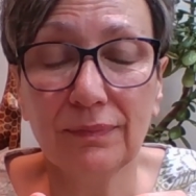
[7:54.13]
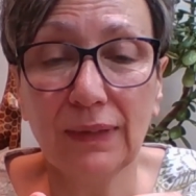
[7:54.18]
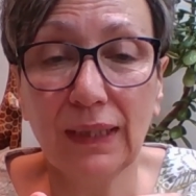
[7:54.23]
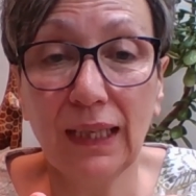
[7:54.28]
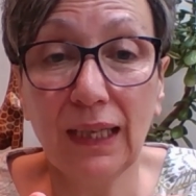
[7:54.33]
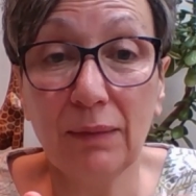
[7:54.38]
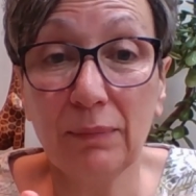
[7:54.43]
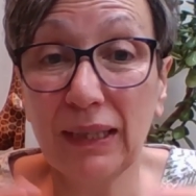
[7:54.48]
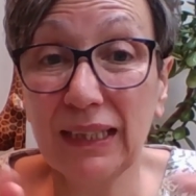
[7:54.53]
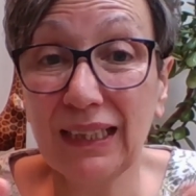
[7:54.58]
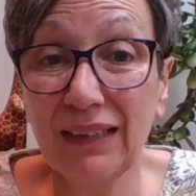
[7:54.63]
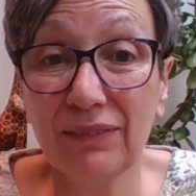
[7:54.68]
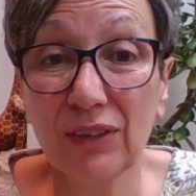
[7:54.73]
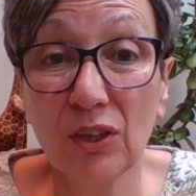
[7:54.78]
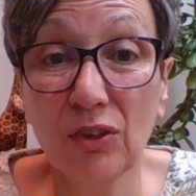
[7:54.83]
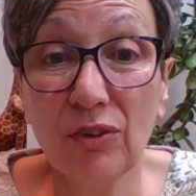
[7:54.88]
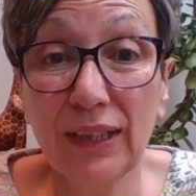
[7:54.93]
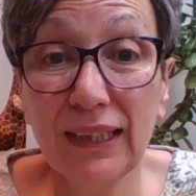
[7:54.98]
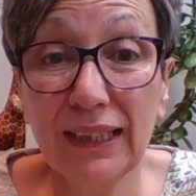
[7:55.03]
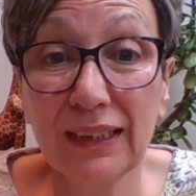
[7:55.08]
I might have
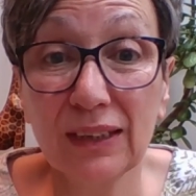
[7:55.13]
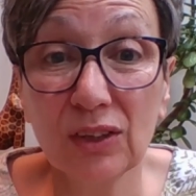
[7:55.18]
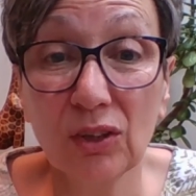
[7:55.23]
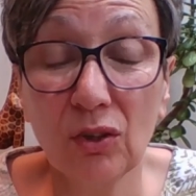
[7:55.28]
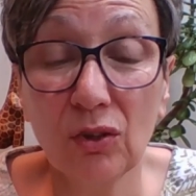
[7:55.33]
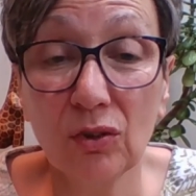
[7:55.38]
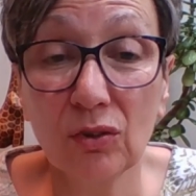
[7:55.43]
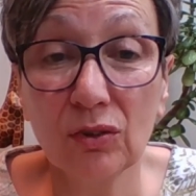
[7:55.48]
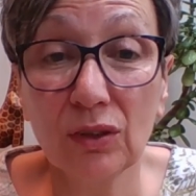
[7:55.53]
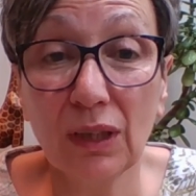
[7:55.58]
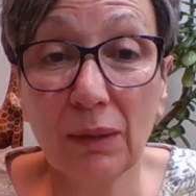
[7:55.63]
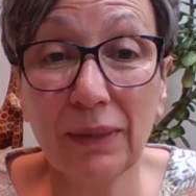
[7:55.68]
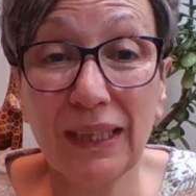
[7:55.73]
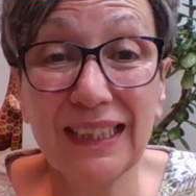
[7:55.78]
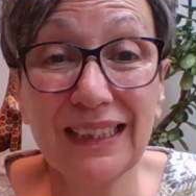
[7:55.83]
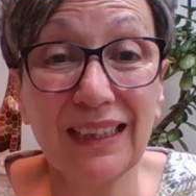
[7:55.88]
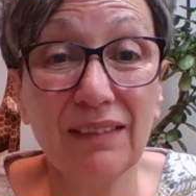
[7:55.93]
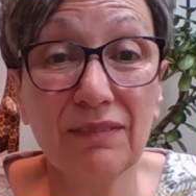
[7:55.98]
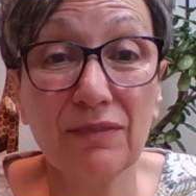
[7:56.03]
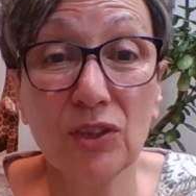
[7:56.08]
acrylics on, I might
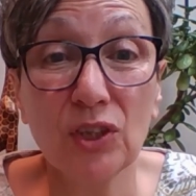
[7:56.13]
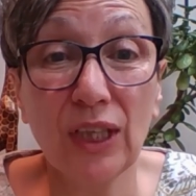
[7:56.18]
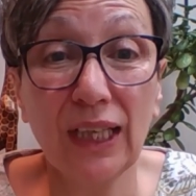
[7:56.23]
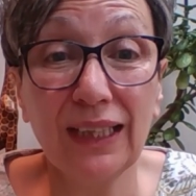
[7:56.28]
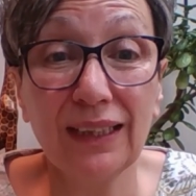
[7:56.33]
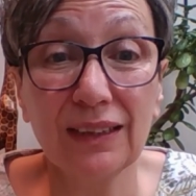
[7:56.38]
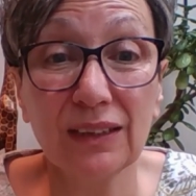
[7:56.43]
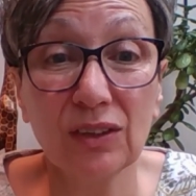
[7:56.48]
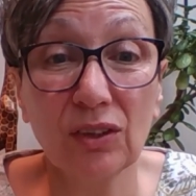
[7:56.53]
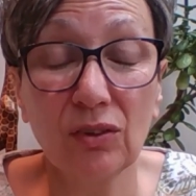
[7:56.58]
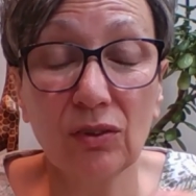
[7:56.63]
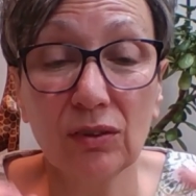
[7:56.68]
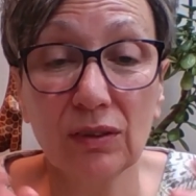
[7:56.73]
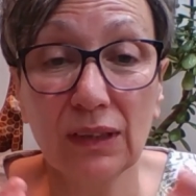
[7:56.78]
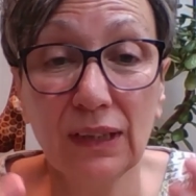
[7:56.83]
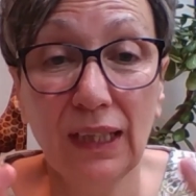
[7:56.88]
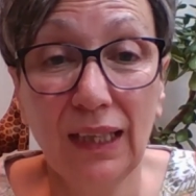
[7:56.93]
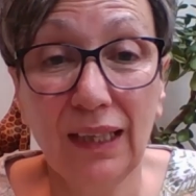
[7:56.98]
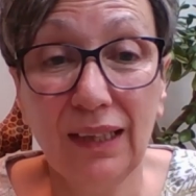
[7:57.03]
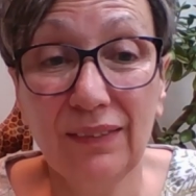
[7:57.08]
have gels on,
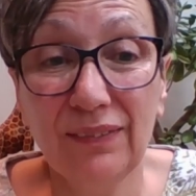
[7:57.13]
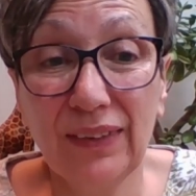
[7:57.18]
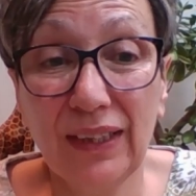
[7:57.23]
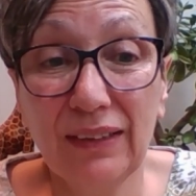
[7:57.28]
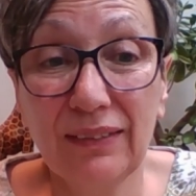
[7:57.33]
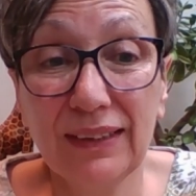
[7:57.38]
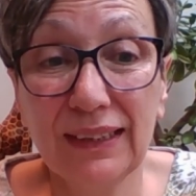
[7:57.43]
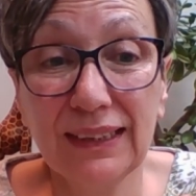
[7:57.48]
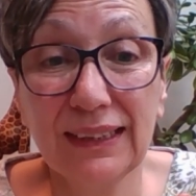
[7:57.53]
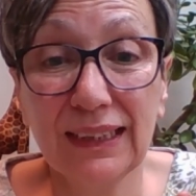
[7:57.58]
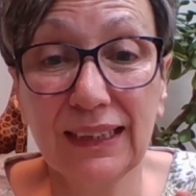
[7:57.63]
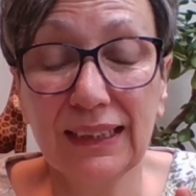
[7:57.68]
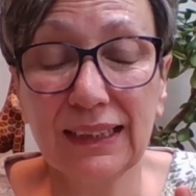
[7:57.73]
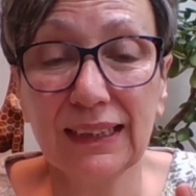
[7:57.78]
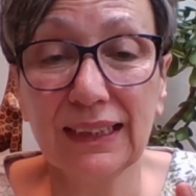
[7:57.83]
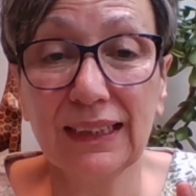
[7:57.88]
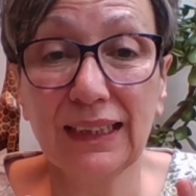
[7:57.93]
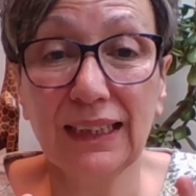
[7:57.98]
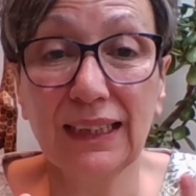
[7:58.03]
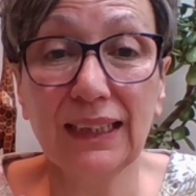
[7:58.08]
various things
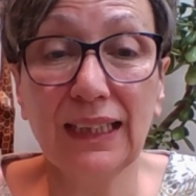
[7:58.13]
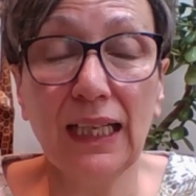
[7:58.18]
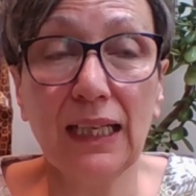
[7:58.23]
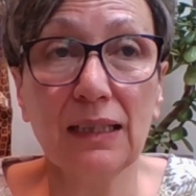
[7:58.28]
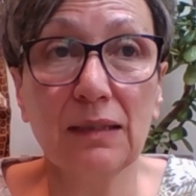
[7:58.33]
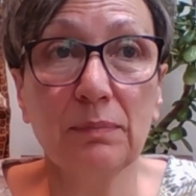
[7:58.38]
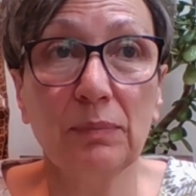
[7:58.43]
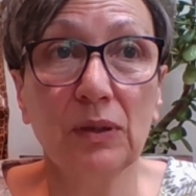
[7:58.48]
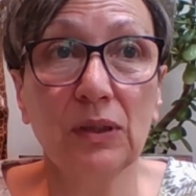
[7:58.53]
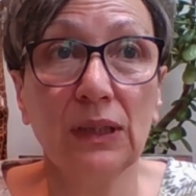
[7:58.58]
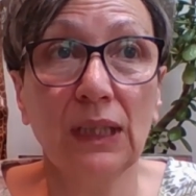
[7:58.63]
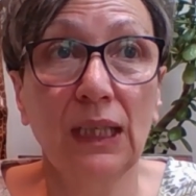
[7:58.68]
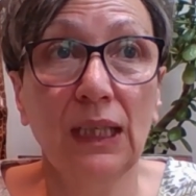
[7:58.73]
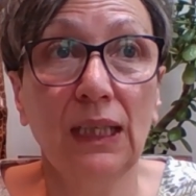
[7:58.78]
like that. But